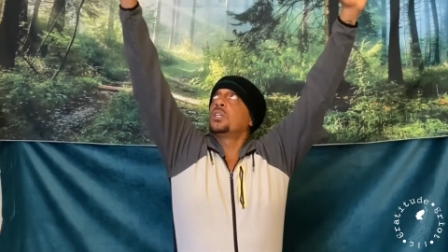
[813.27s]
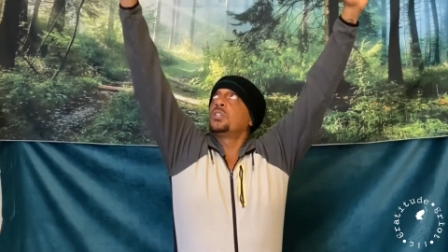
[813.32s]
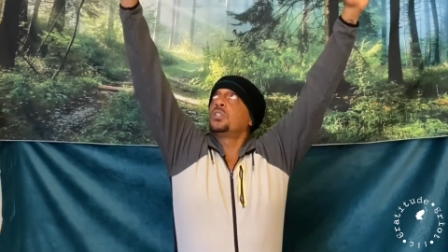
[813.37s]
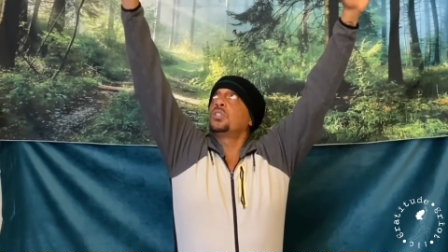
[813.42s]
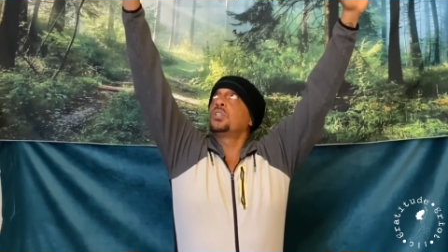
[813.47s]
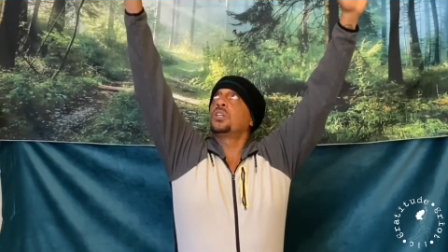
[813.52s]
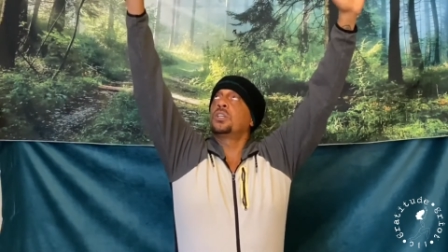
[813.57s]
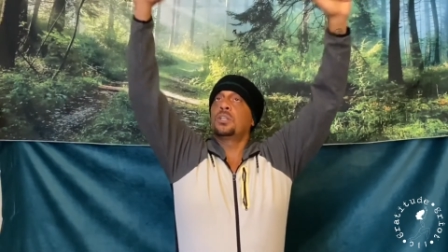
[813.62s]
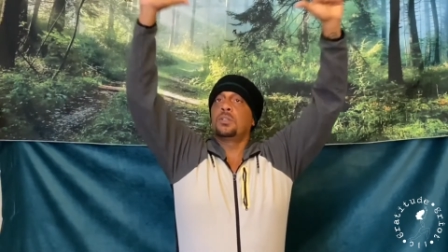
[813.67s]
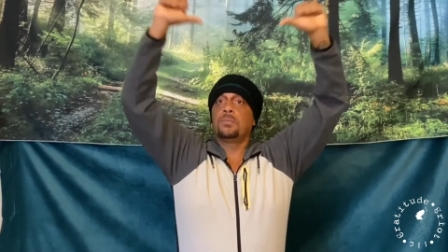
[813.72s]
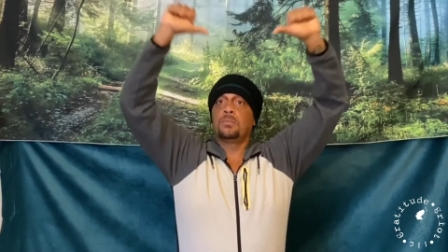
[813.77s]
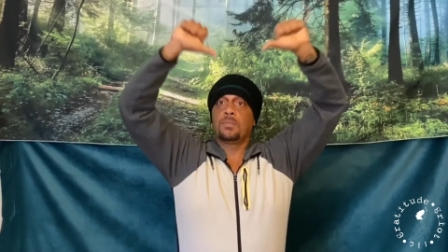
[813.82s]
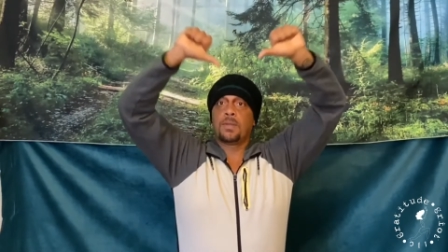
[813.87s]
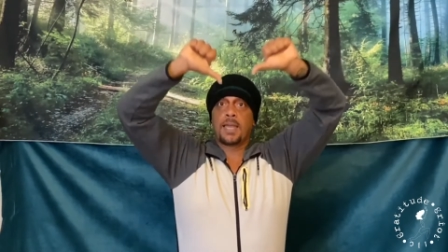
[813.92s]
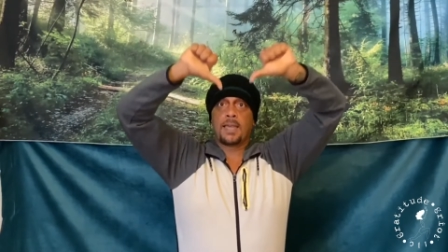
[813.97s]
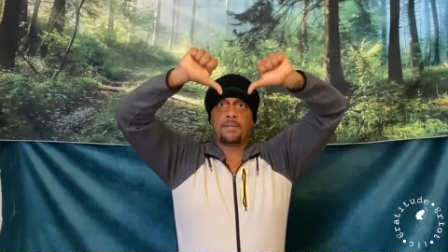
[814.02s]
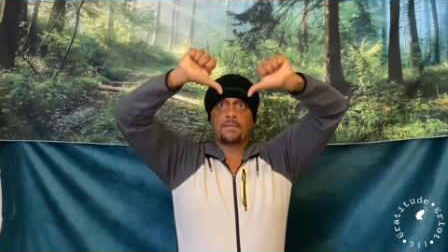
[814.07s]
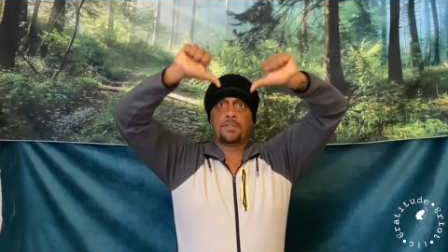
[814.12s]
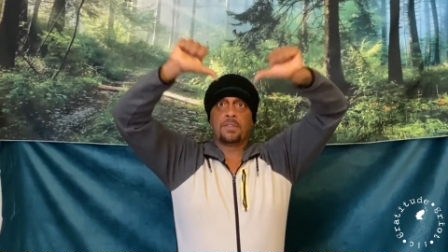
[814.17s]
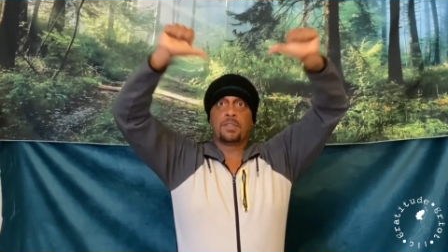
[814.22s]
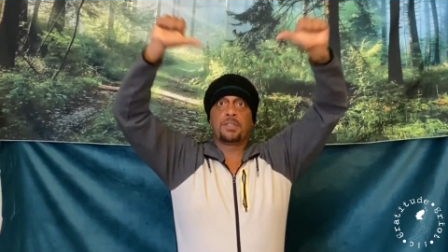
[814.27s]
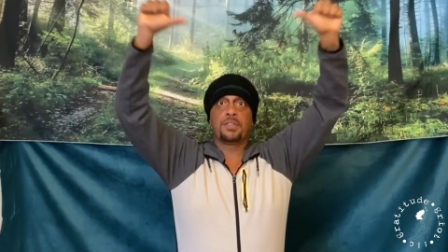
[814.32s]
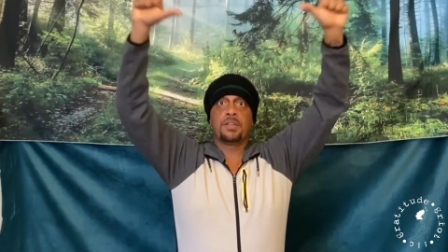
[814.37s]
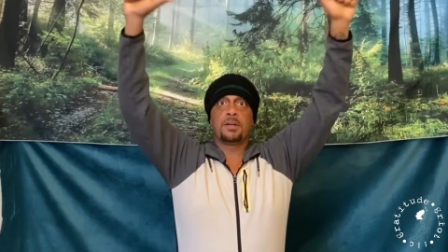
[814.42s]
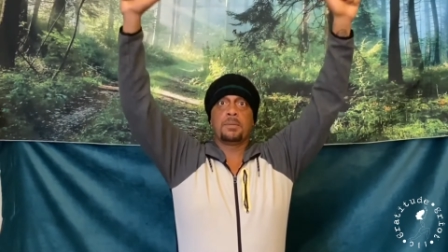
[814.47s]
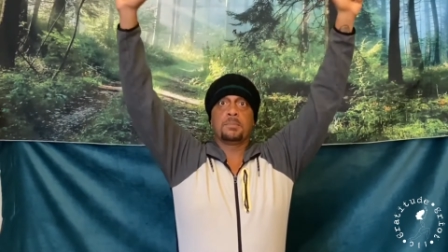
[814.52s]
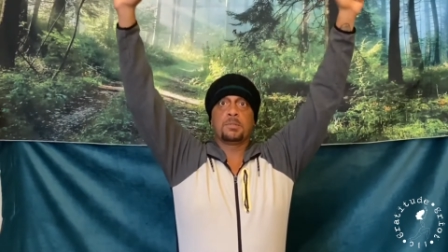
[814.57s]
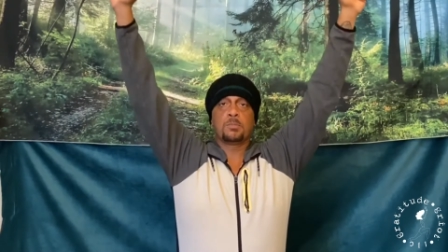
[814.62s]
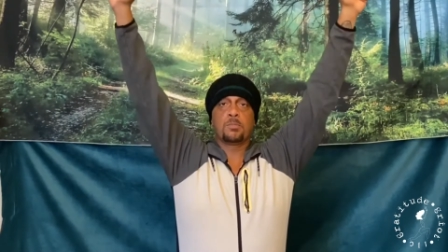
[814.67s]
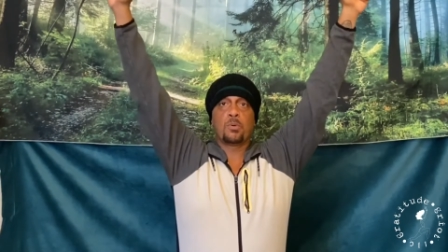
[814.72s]
You're going to have the
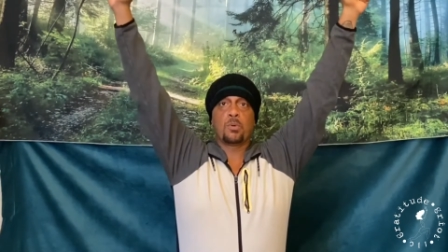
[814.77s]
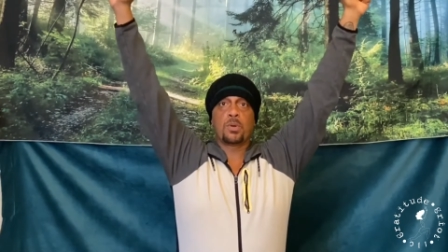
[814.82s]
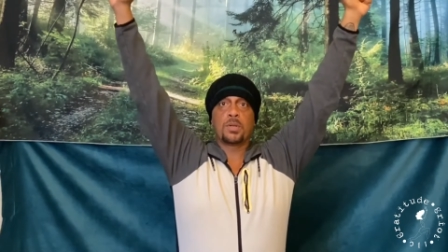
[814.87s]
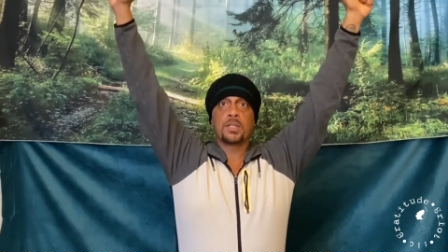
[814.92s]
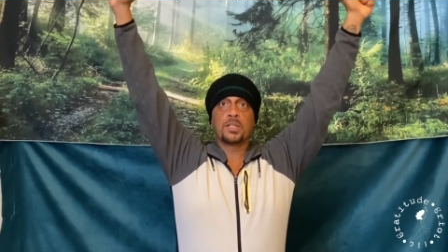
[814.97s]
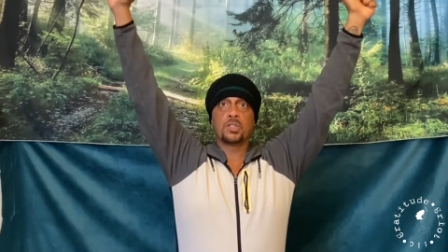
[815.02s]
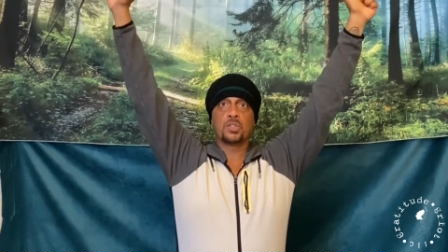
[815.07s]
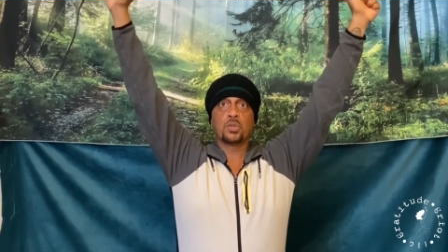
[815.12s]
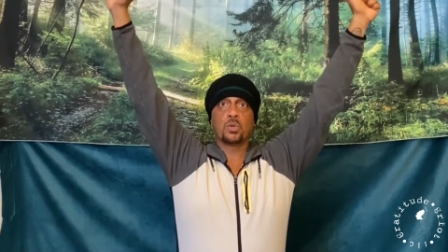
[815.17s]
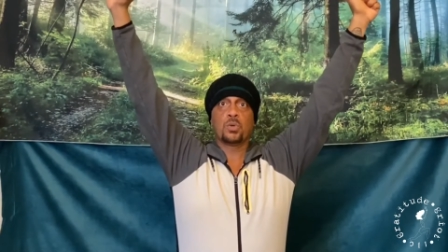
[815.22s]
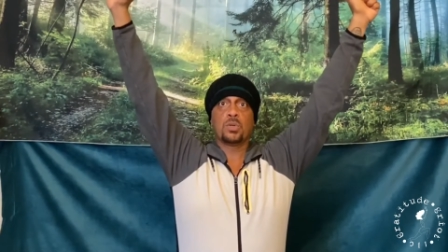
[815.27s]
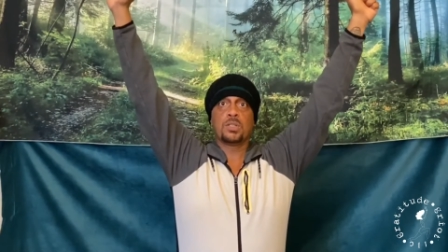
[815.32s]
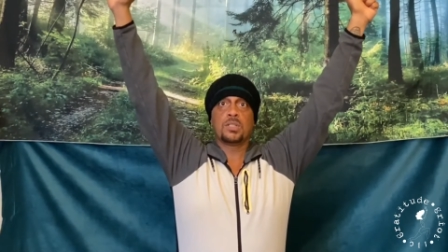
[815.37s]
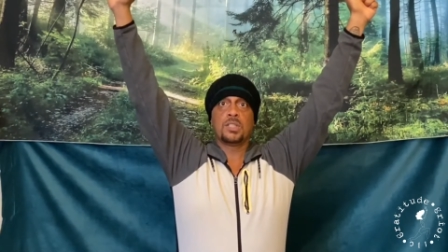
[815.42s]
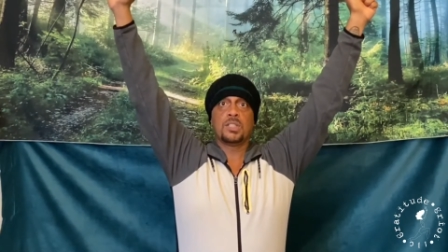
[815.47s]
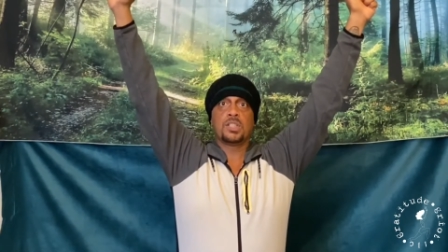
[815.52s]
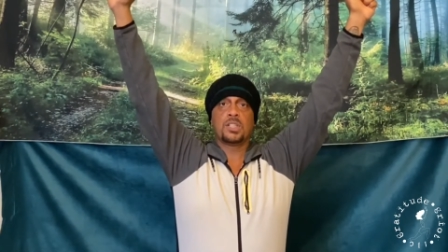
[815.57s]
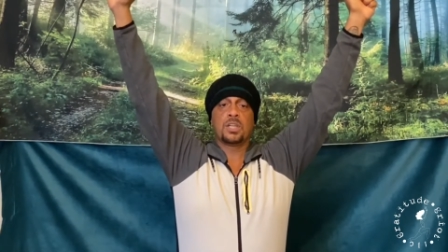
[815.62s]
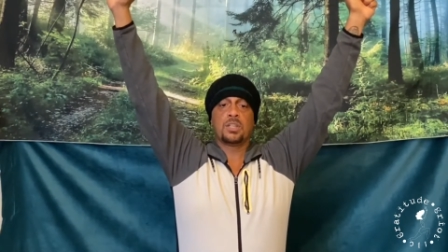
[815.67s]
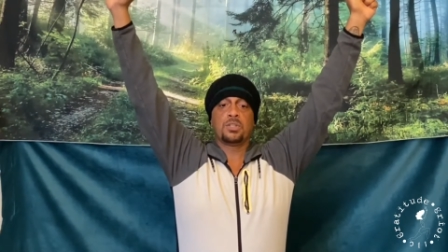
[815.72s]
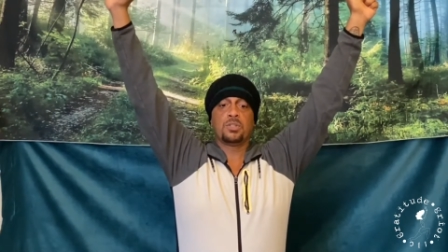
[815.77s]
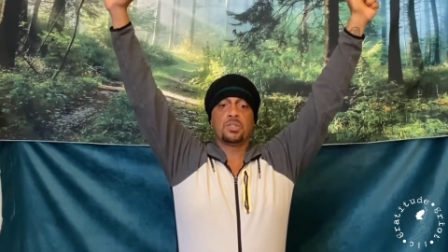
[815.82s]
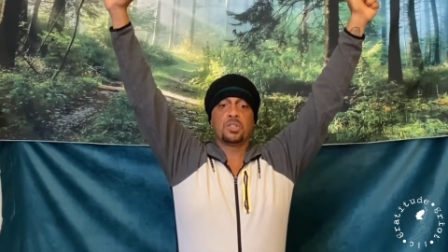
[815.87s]
thumbs pointing towards each other.